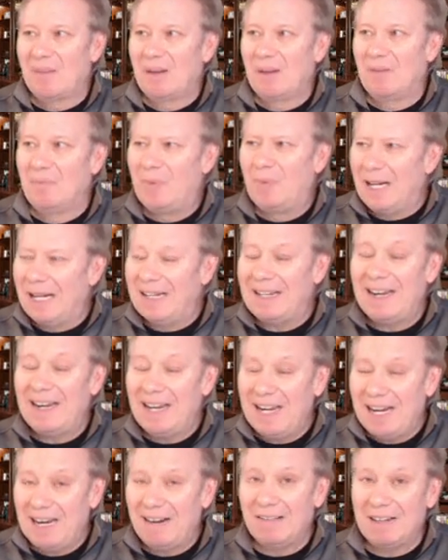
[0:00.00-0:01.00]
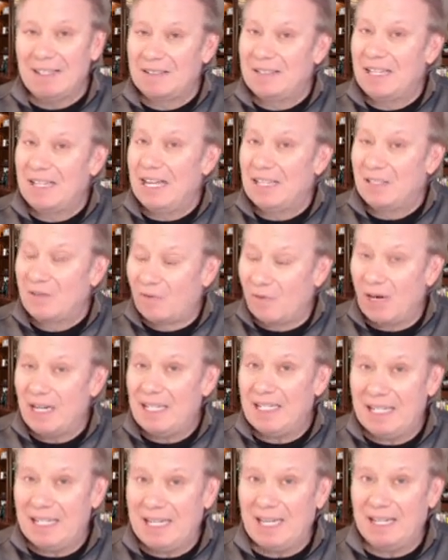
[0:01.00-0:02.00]
Biden-Harris, as
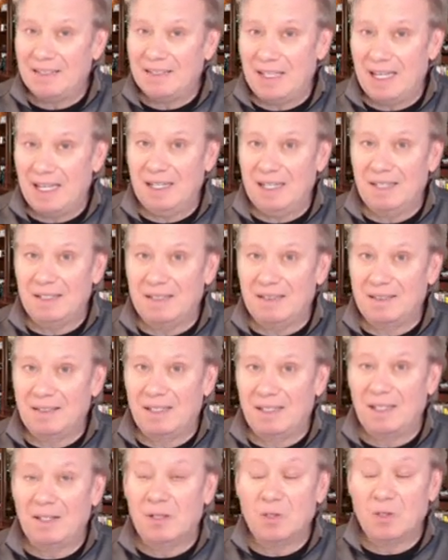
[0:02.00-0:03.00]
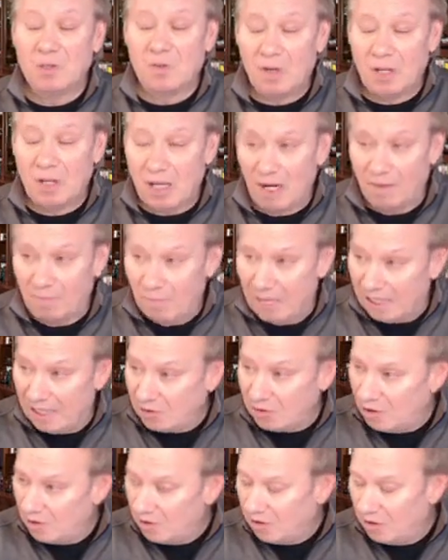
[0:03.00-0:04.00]
frightening as that is. Goes for
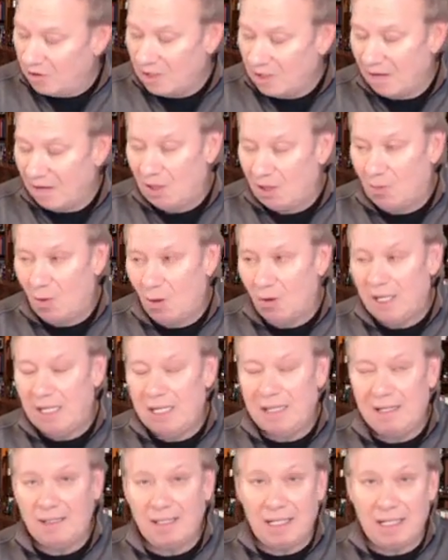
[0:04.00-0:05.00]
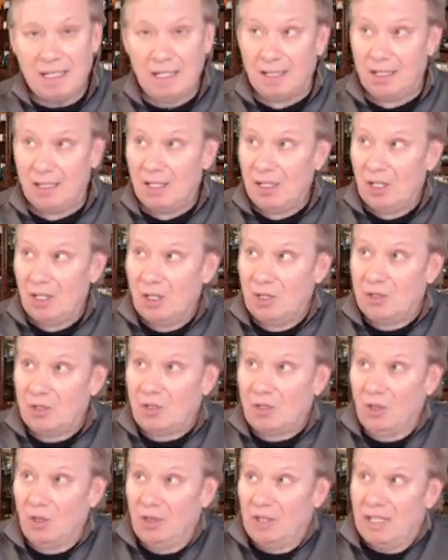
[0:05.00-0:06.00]
Massachusetts Governor Maura Healey.
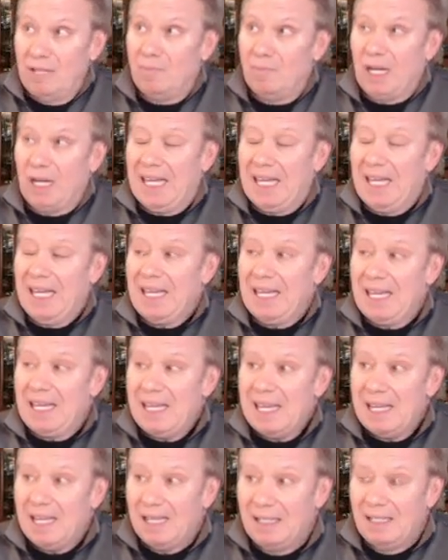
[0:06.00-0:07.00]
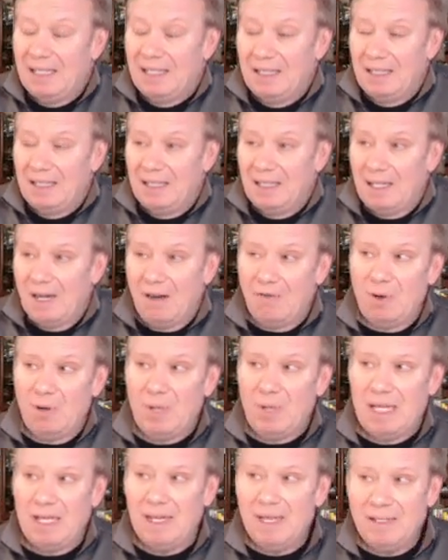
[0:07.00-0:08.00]
Certainly McKee. Governor
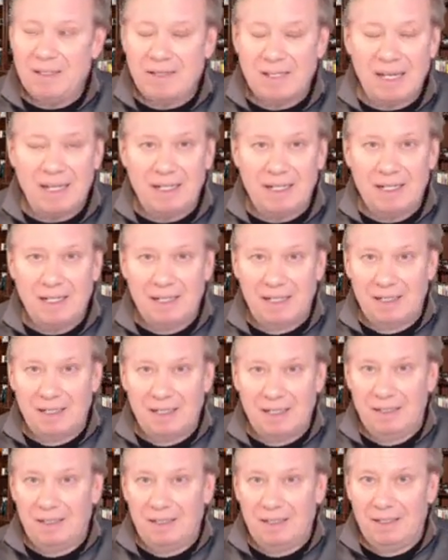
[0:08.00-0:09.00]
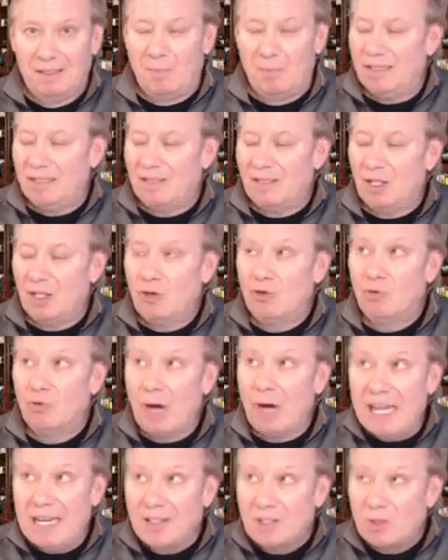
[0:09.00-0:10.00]
McKee said Biden's the
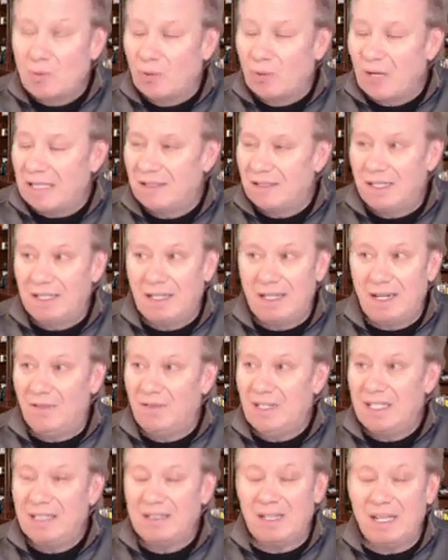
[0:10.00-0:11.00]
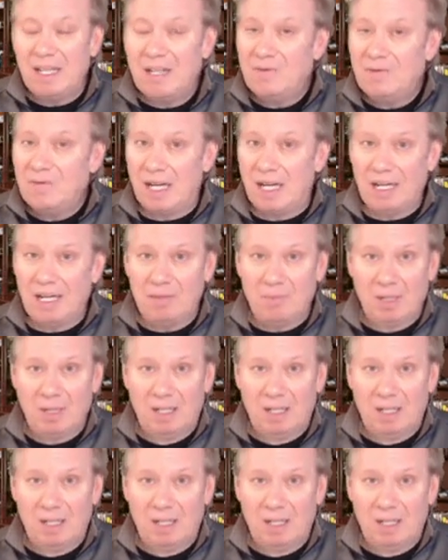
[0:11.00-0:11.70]
greatest president of his lifetime.